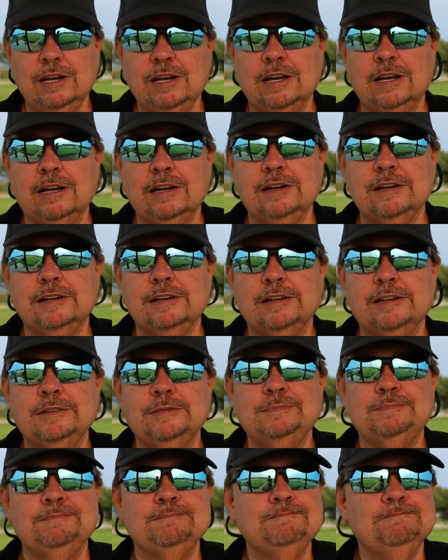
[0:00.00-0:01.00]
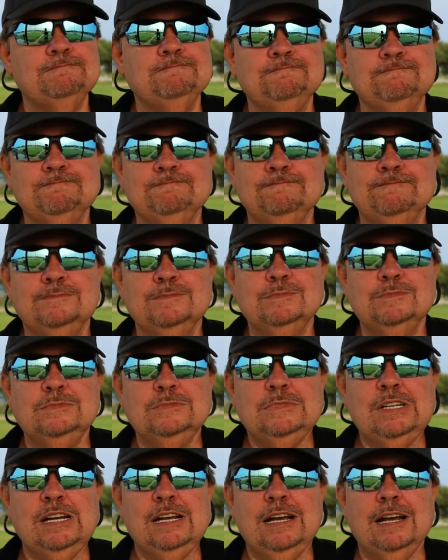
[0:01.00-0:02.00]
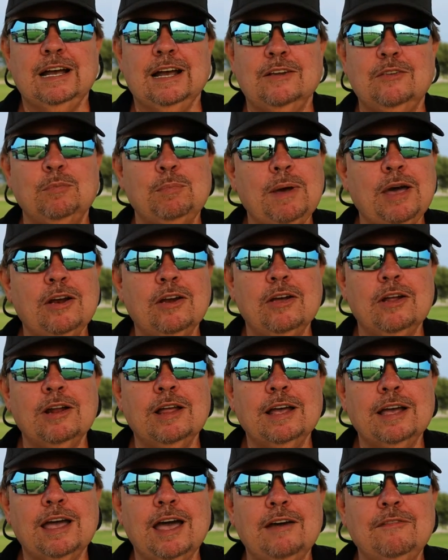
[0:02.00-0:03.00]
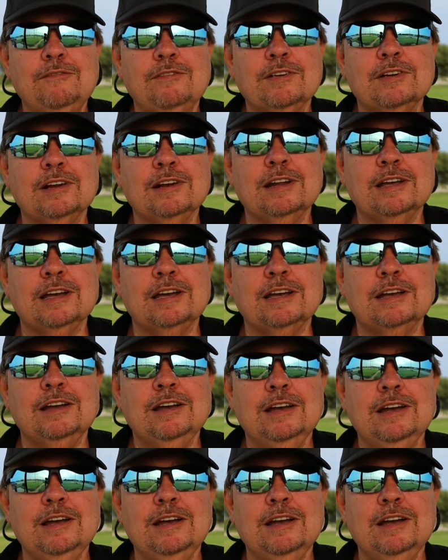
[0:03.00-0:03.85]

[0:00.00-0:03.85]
And that's about all I got for today.